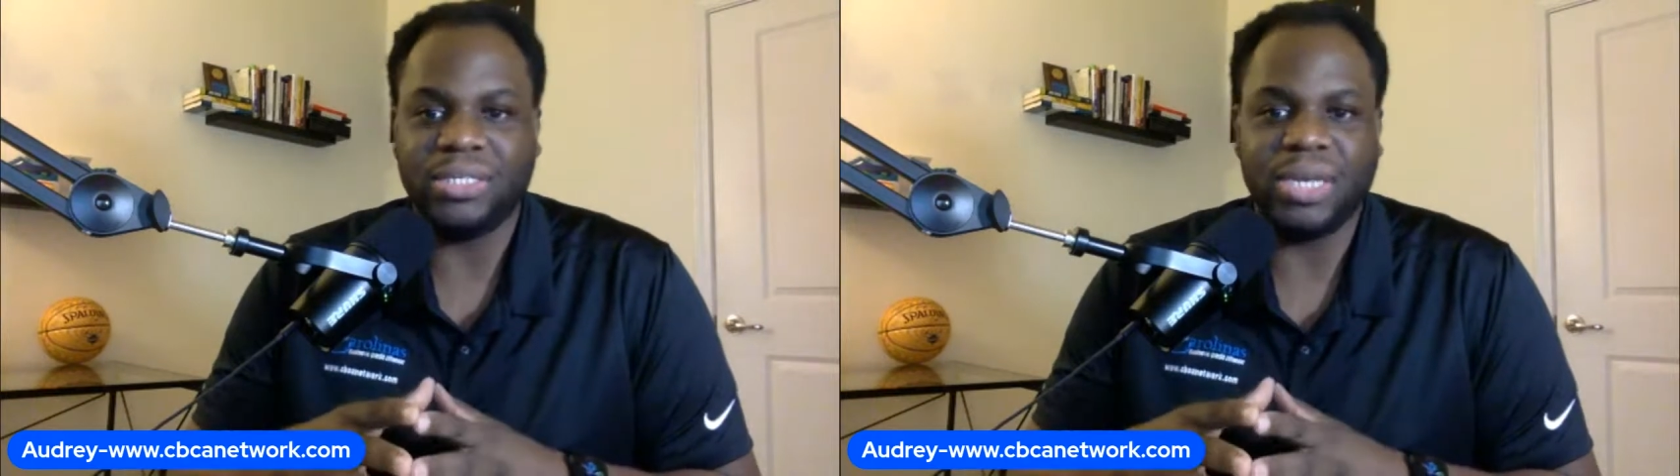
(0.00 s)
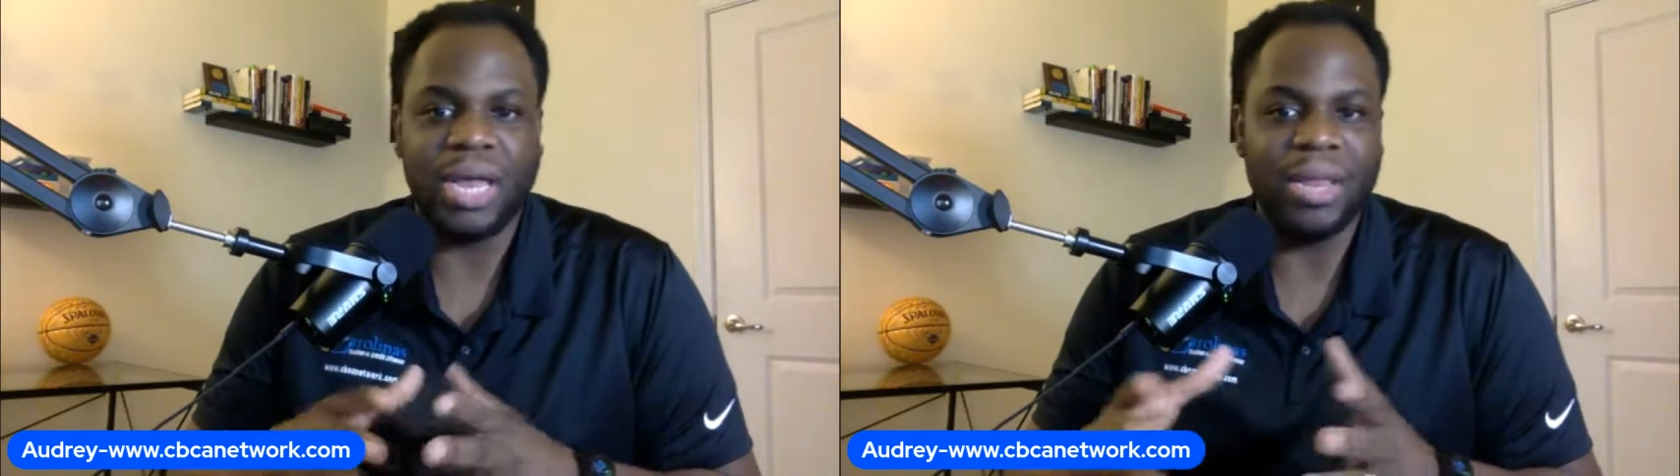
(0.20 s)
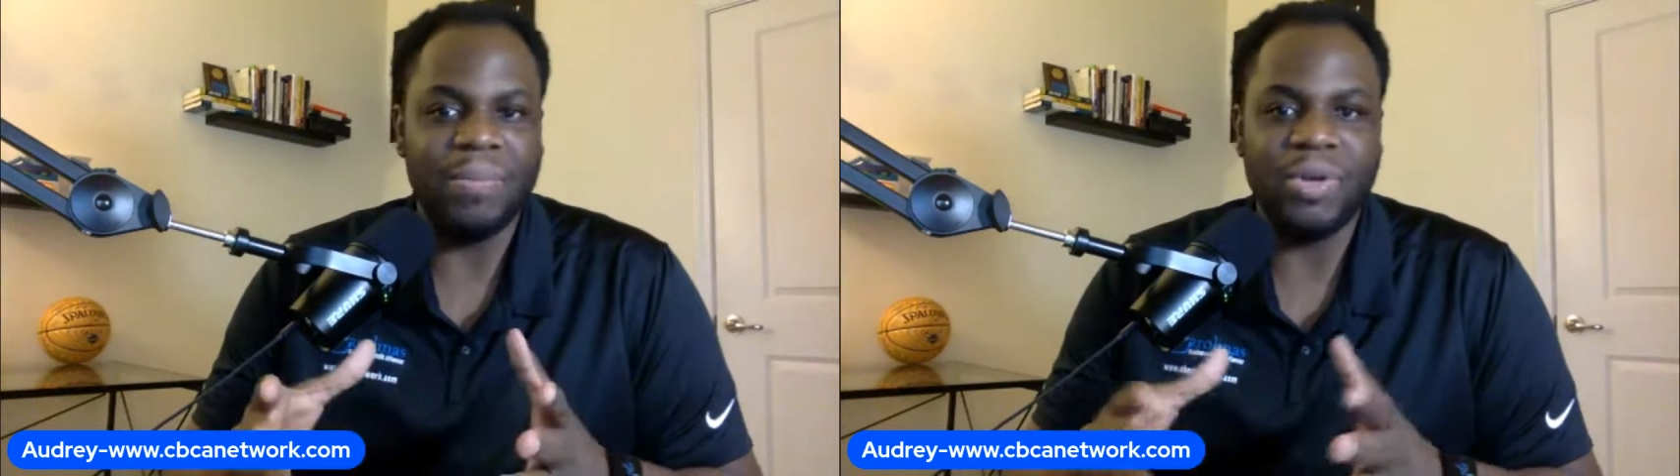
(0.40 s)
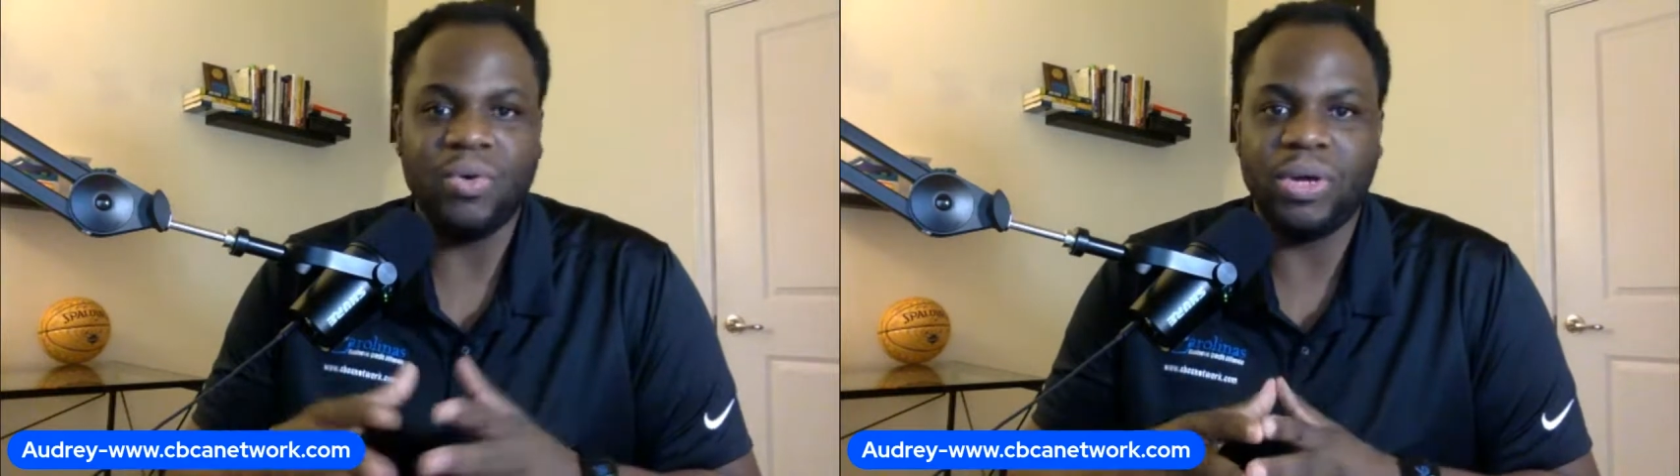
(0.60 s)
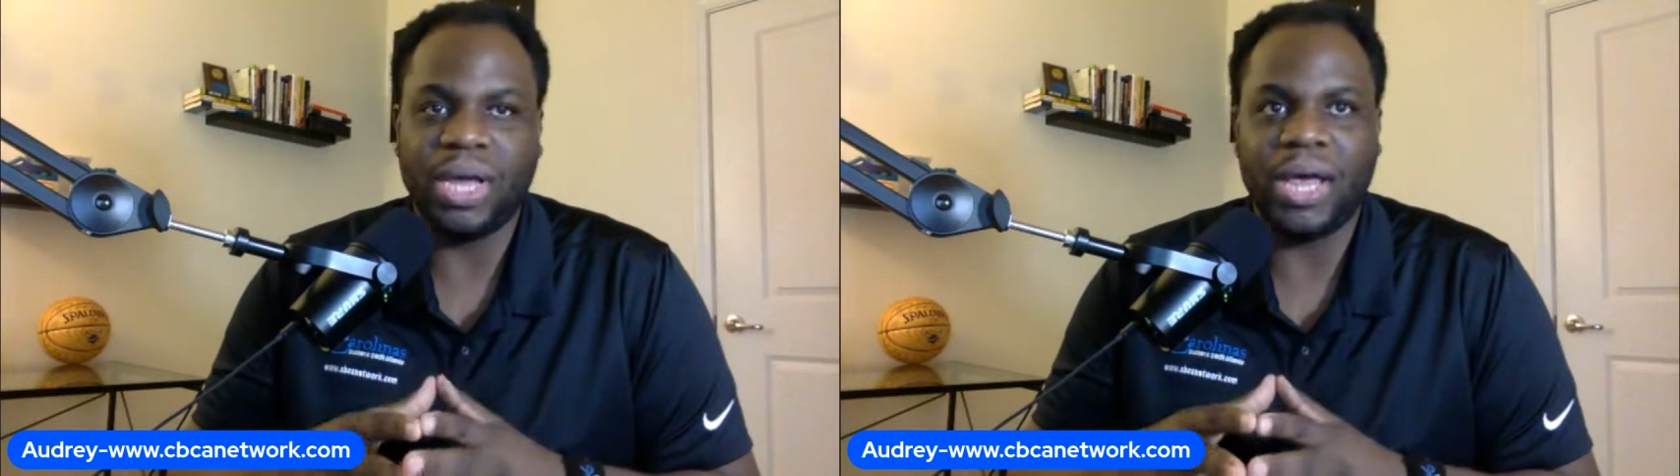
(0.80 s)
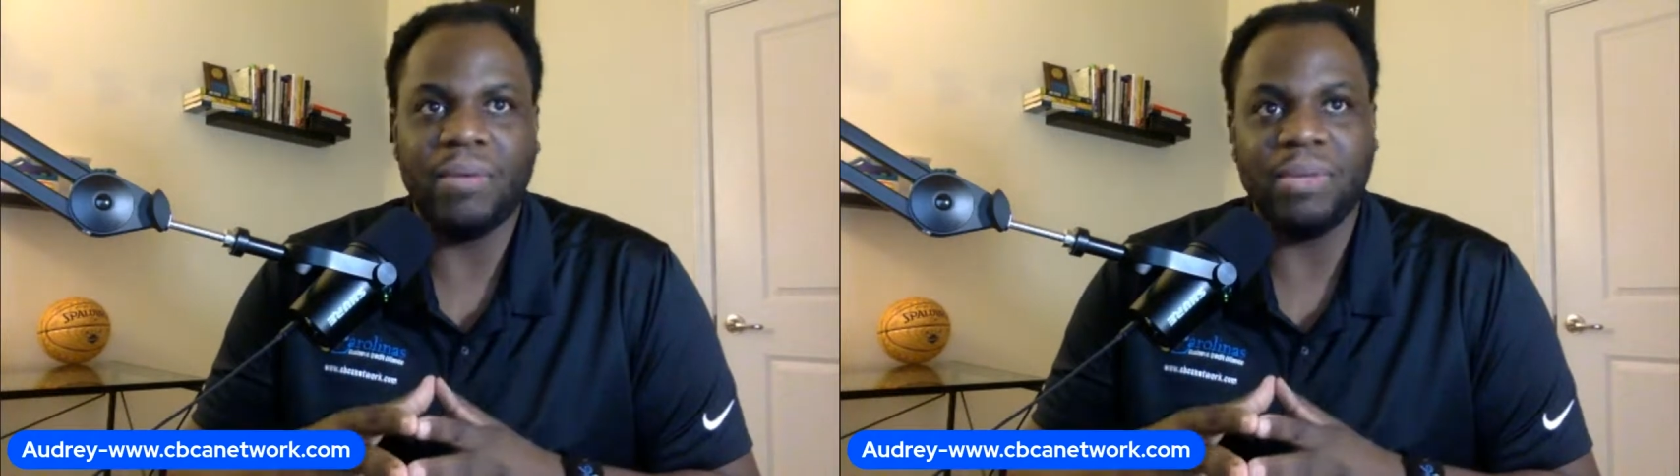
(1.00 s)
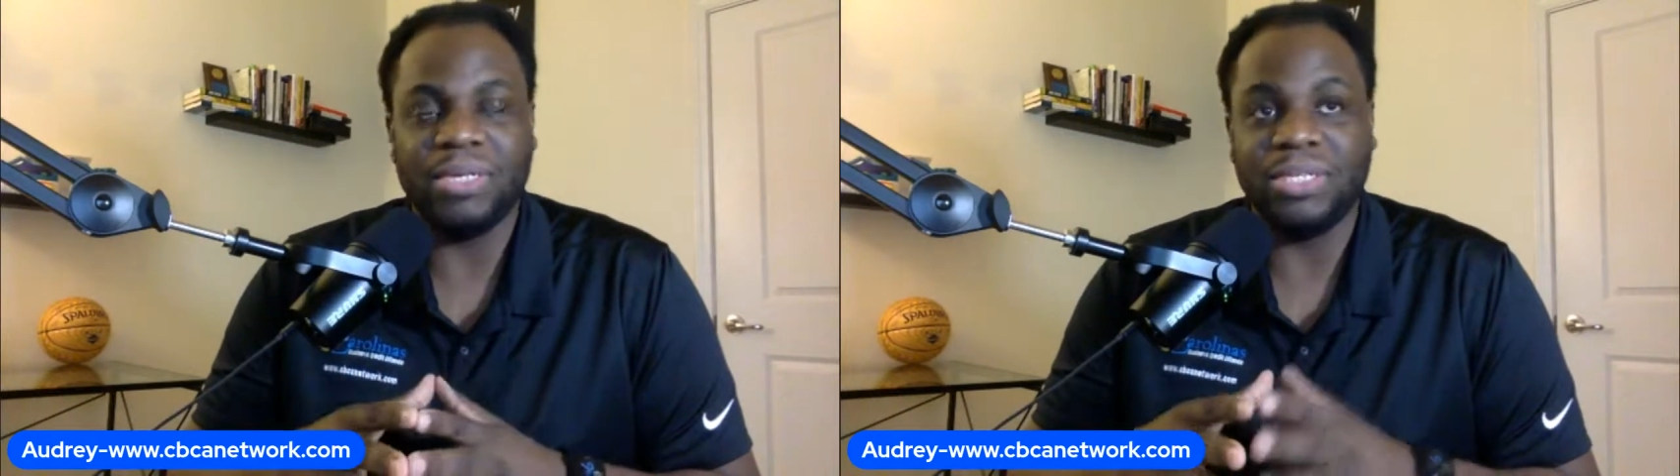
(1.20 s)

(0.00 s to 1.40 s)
Y'all let me know in the comments.